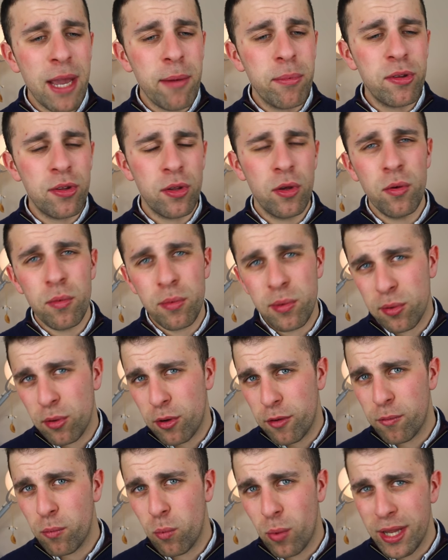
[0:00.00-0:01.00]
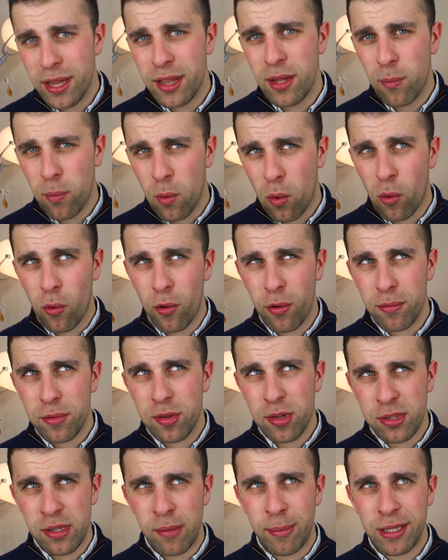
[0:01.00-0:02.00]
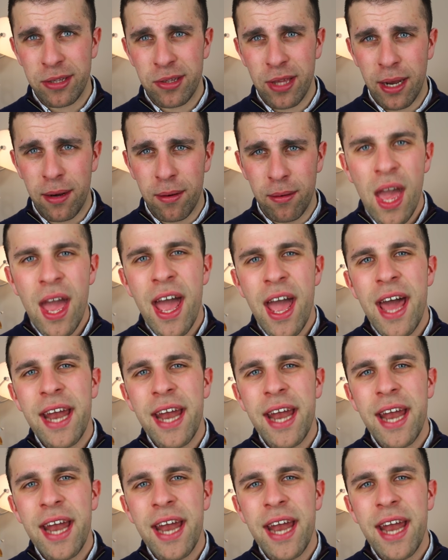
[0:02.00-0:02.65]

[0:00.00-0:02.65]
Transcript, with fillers: be able to sort of win the war to some extent.